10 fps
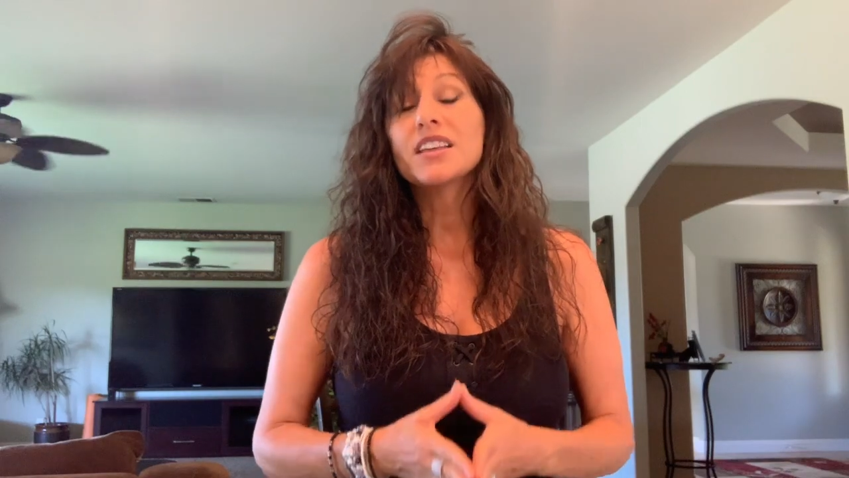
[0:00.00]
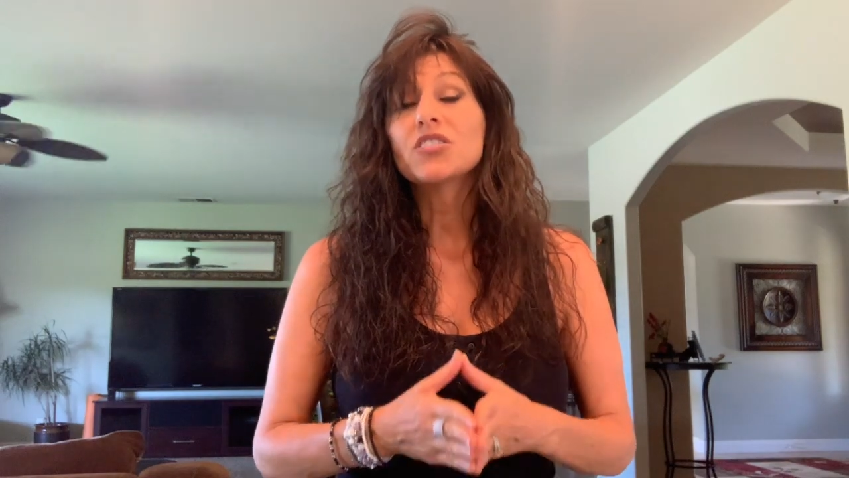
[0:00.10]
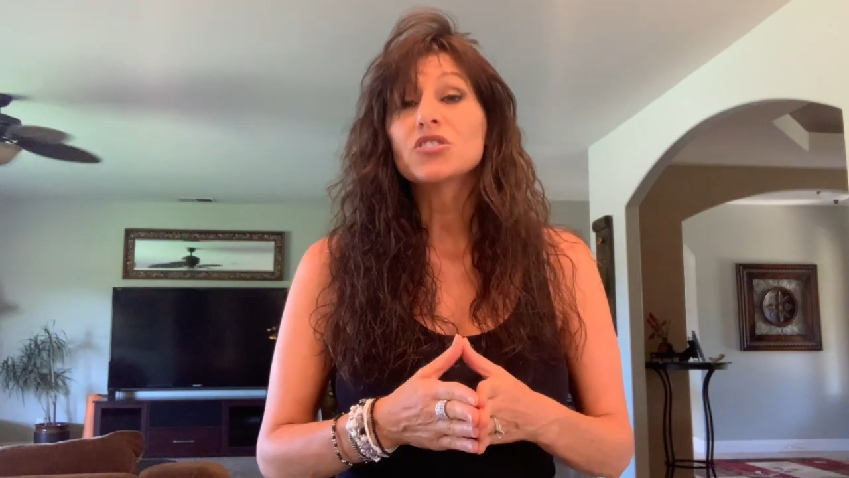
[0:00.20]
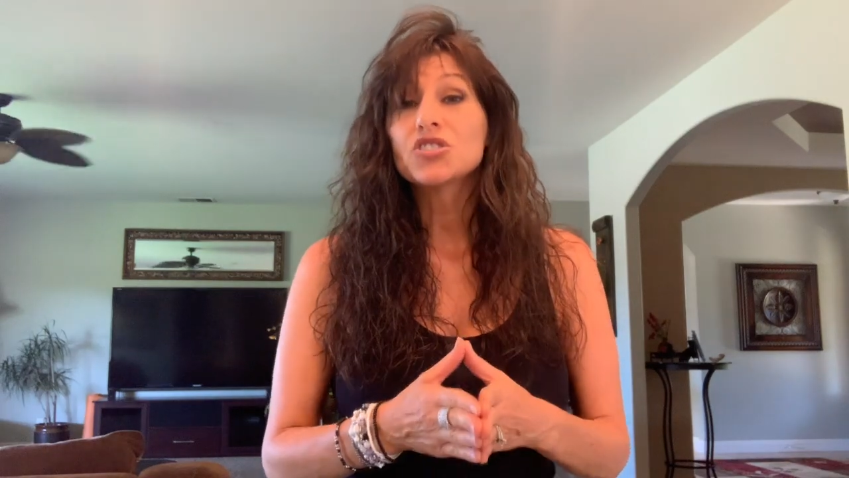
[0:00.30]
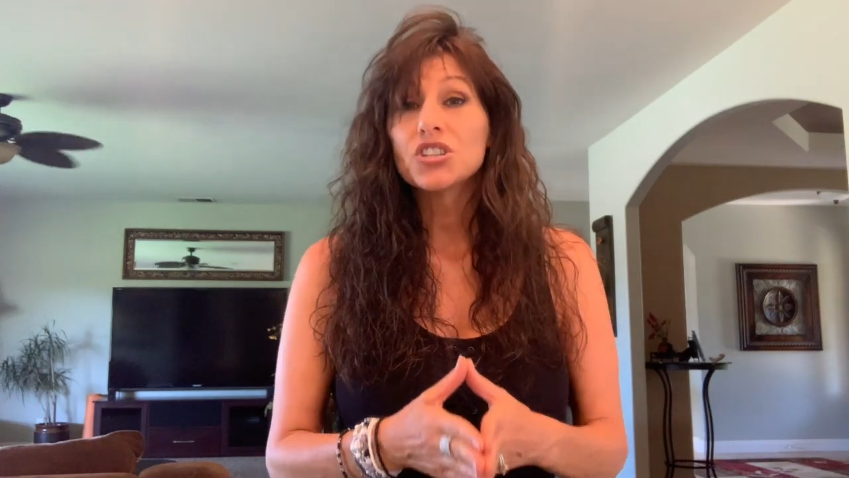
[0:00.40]
and
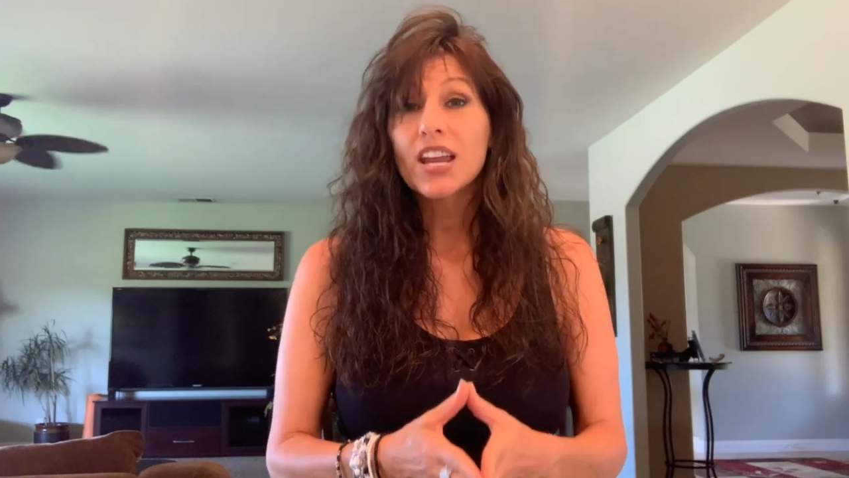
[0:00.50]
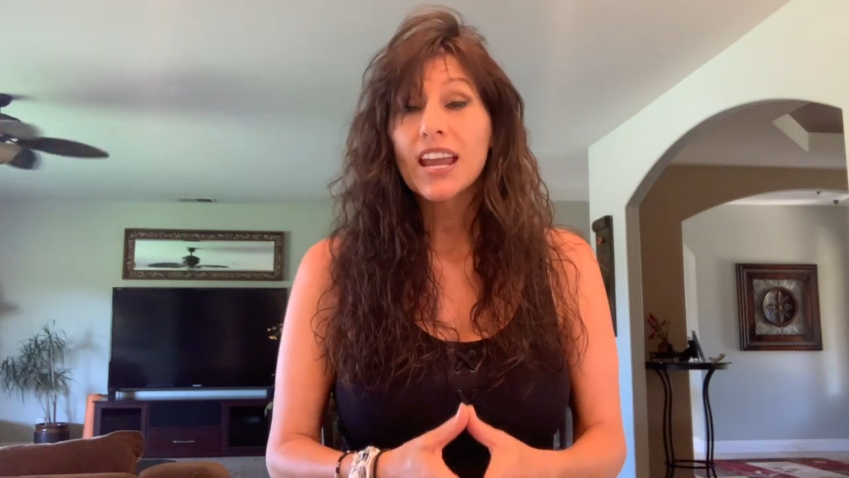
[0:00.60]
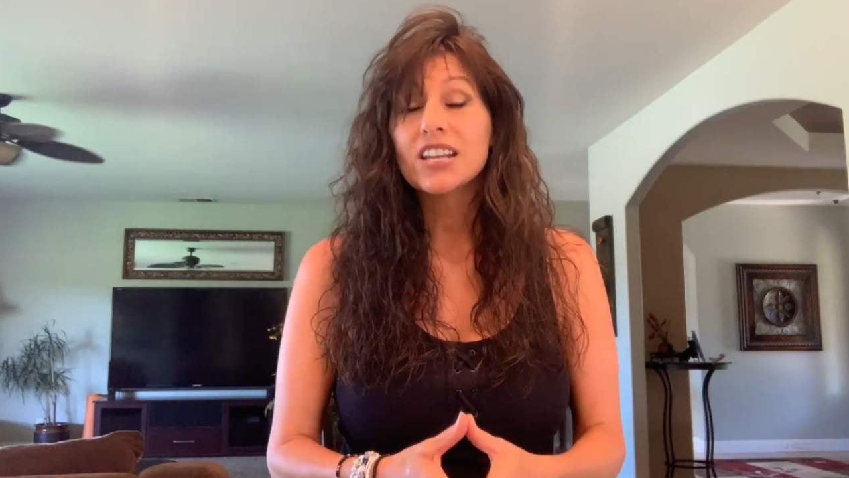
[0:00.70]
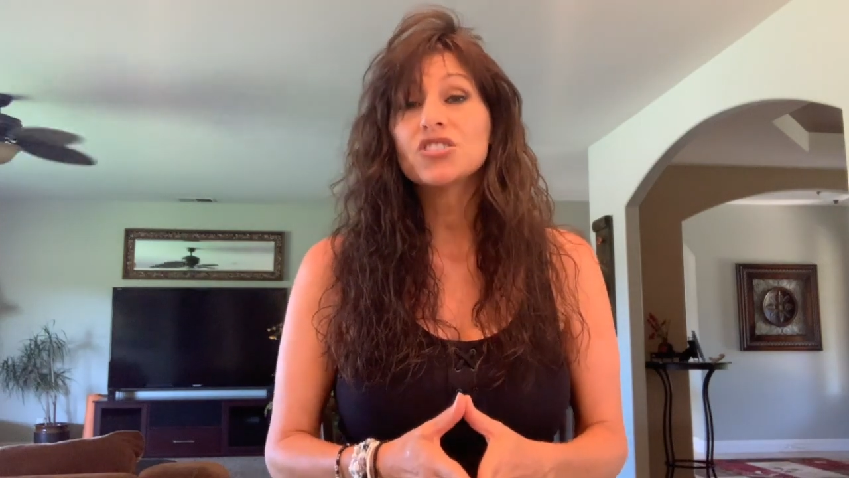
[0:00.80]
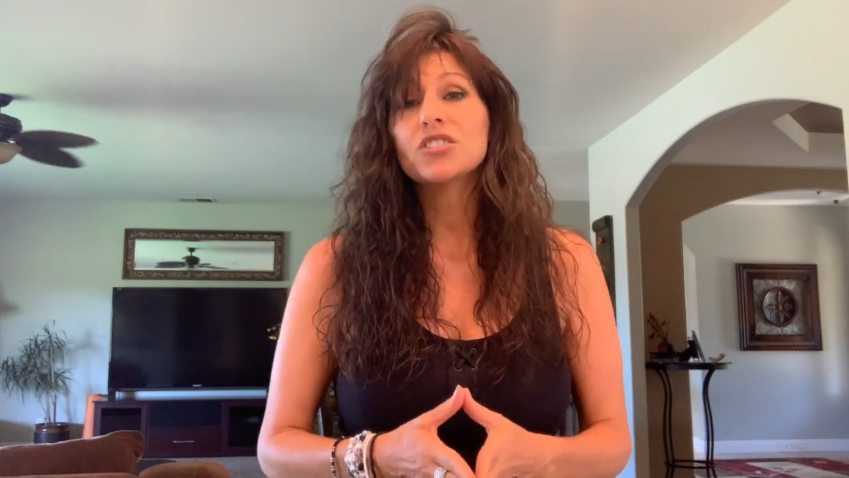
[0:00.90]
they're
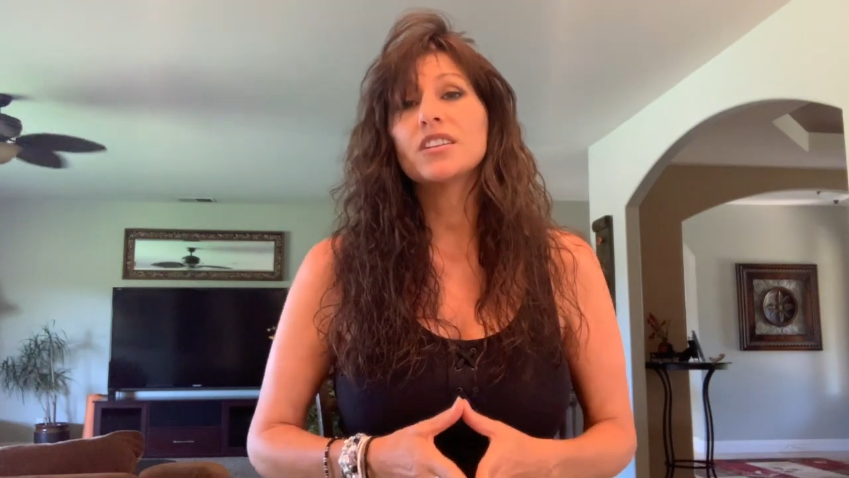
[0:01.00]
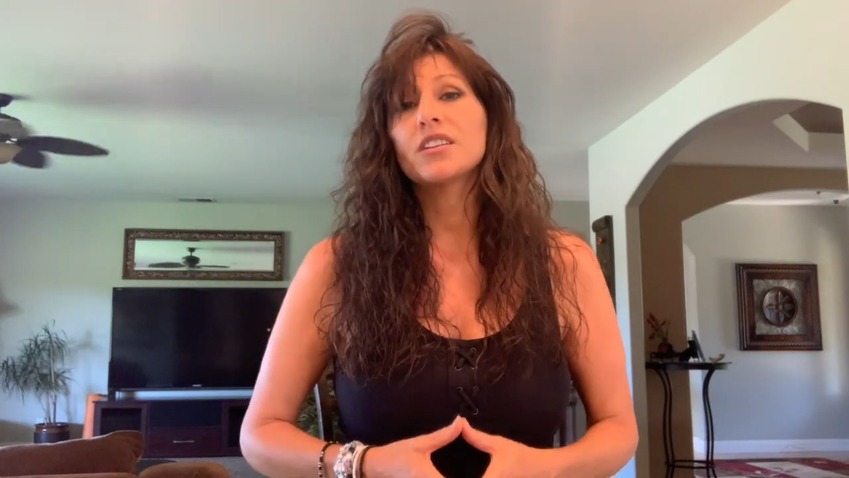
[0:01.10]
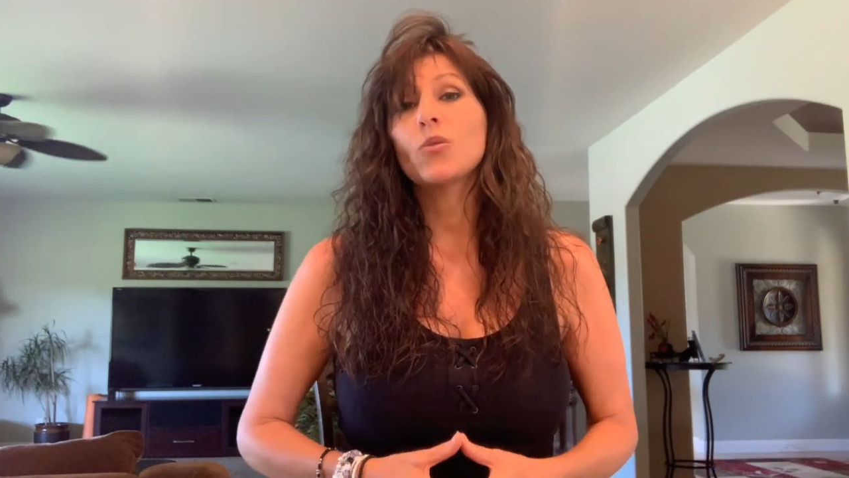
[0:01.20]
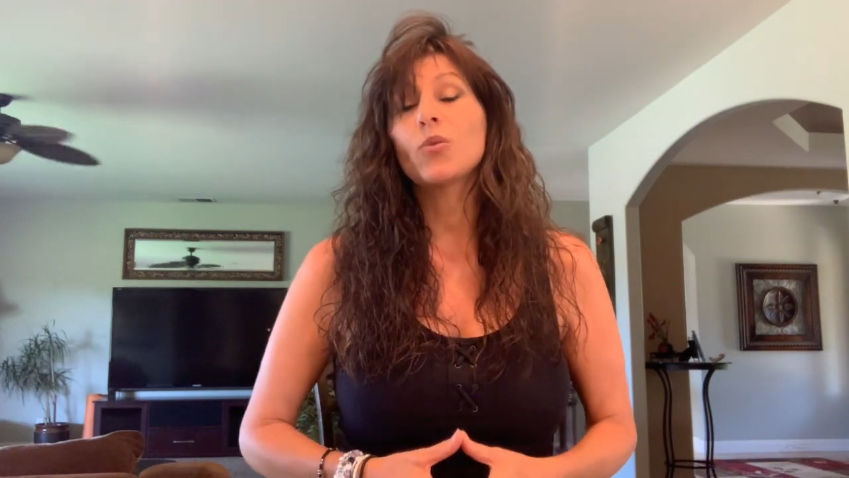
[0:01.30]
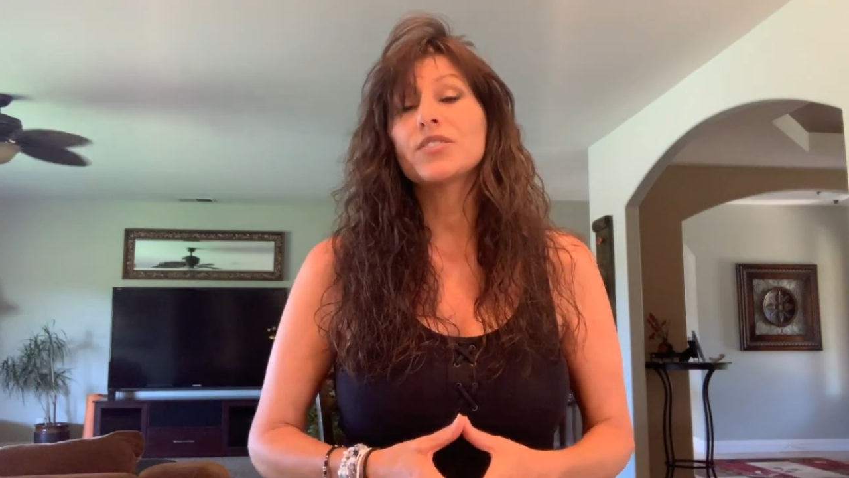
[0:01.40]

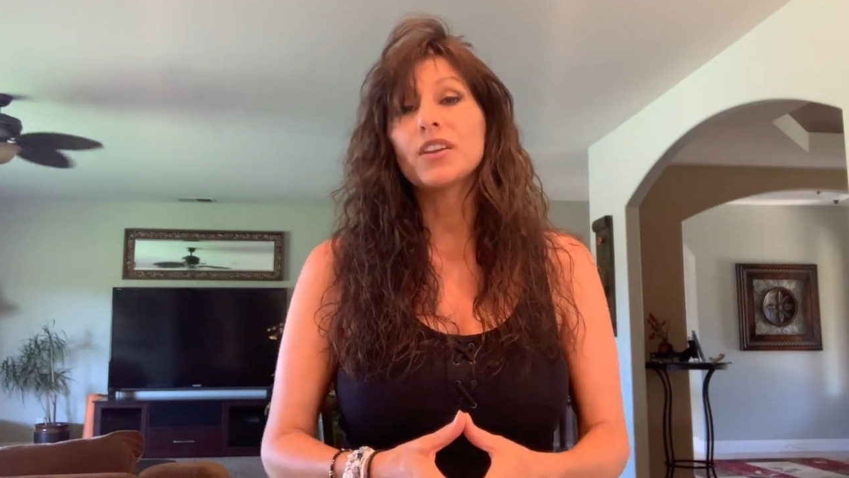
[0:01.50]
changing what